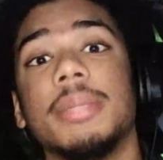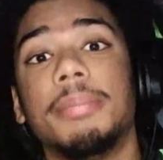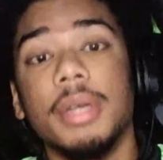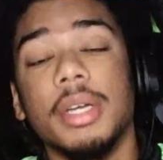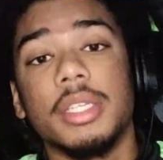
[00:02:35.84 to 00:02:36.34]

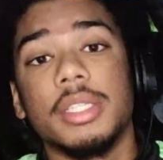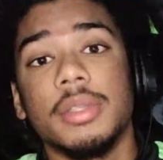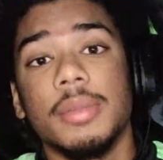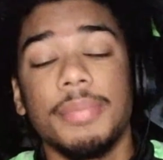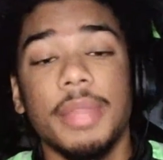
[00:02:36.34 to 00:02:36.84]
books.
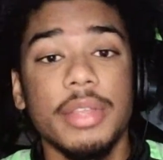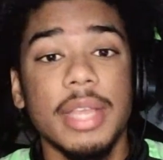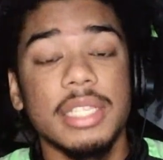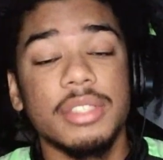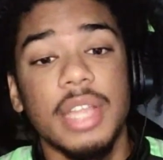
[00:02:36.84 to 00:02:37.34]
Now, you
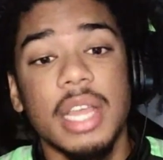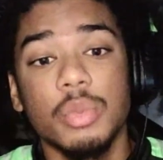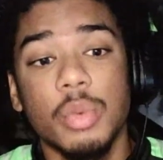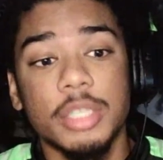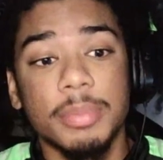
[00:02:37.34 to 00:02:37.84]
guys are
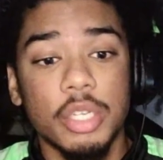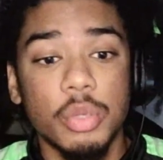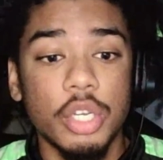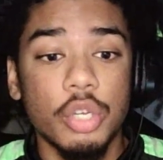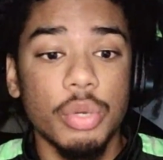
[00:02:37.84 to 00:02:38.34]
watching my
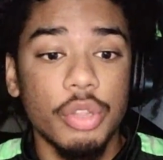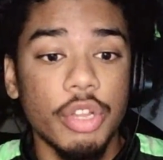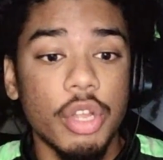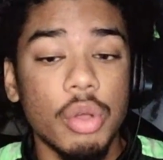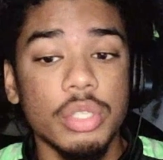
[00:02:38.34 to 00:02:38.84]
2023
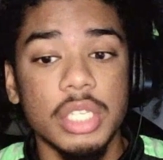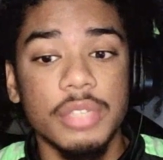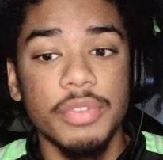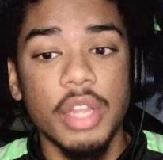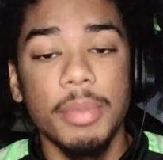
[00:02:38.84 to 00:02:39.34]
goals list
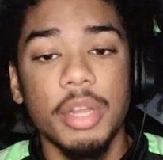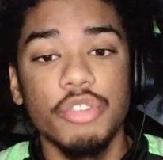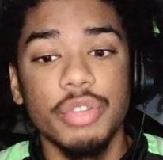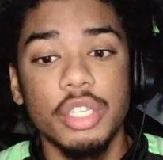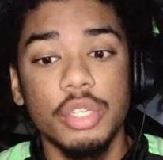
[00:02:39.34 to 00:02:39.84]
video. I'm going to
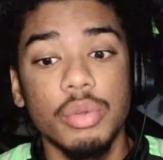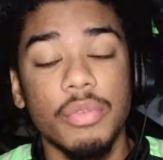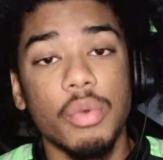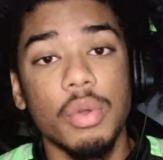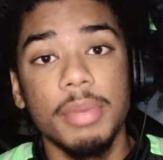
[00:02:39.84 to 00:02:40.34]
read 2 to
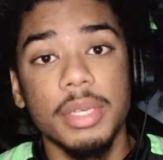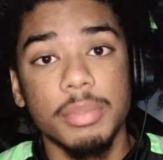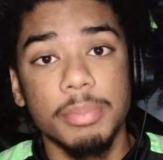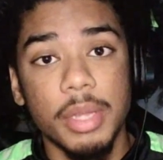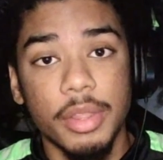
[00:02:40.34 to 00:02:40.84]
4 books a
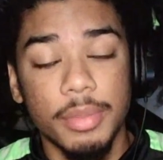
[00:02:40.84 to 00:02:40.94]
month.